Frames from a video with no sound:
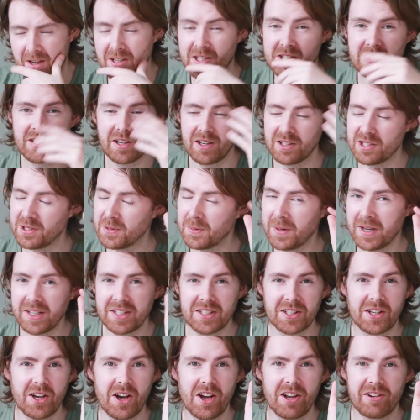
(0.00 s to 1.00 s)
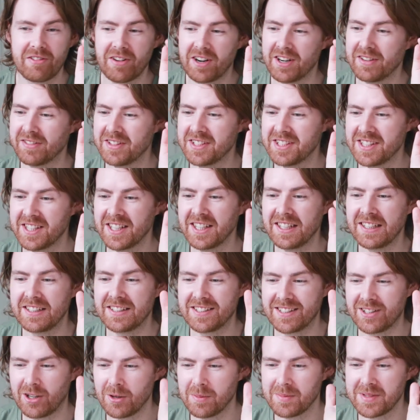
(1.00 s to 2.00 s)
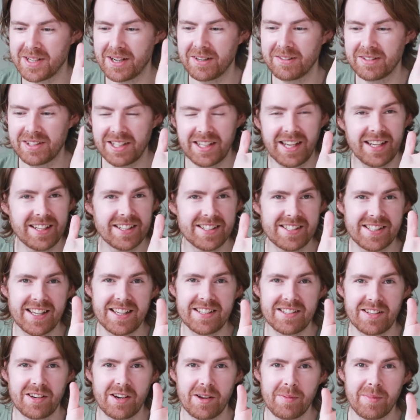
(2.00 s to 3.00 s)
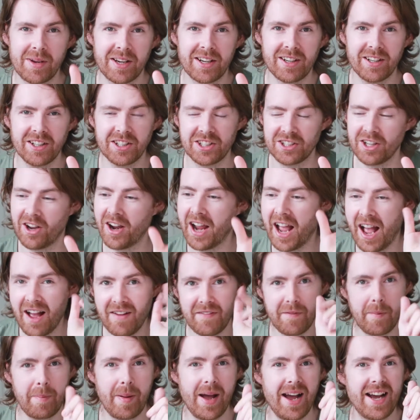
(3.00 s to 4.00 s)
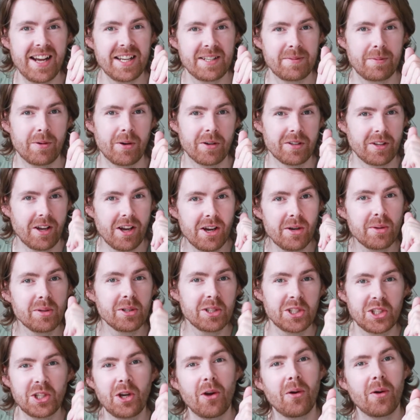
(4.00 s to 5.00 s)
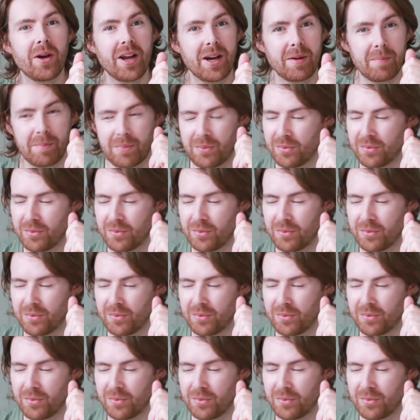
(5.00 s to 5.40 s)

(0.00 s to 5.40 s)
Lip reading: I swear to God, right? If this thing comes out at the end and says that I'm English, I have a passport. I will show it and